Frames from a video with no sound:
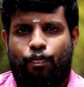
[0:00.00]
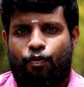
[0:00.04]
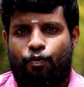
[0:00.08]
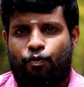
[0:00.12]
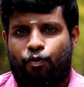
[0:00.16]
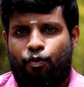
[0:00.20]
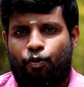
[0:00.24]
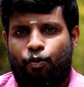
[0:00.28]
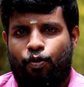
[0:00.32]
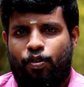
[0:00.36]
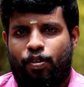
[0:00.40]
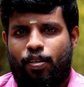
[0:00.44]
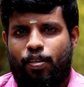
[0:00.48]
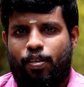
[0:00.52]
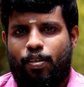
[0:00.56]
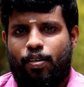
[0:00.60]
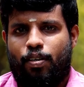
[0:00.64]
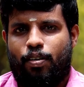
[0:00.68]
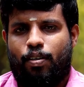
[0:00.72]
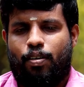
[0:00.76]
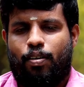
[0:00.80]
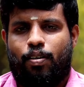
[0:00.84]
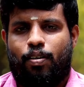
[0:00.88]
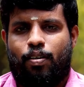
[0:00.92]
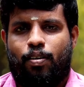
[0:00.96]
food
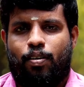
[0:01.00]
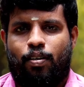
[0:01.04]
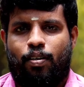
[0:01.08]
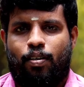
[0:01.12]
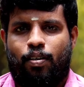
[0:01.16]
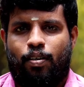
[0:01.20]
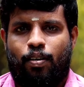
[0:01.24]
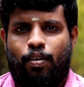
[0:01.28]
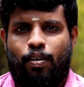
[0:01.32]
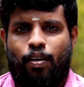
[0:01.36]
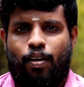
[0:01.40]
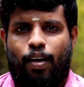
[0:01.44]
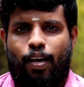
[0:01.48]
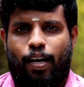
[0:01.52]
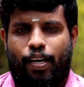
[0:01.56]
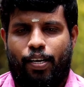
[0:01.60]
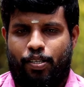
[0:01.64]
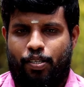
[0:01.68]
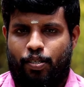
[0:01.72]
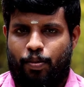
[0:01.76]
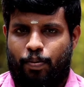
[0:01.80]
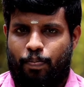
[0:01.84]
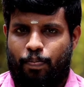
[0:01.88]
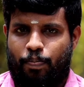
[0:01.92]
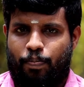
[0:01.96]

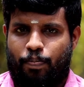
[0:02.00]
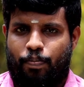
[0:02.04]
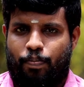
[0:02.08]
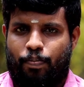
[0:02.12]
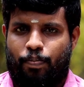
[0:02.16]
item.